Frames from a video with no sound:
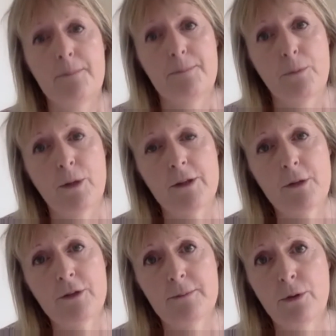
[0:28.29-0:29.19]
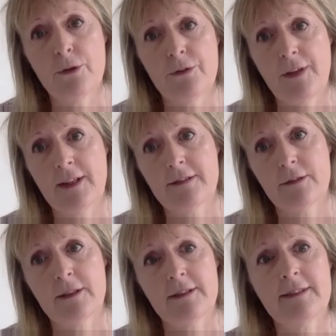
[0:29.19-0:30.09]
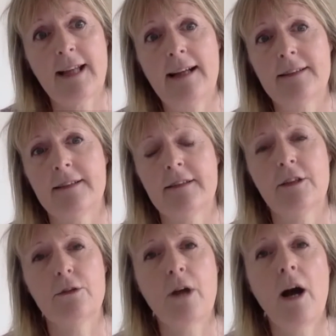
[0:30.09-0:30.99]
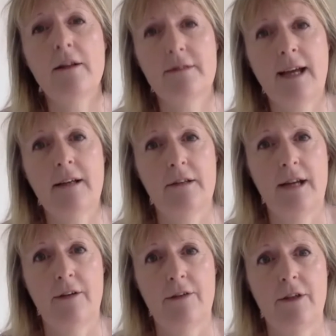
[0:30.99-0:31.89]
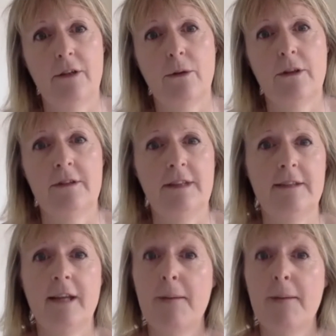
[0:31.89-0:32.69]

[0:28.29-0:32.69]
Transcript: But one of the most important things to understand is that you can't tackle health inequalities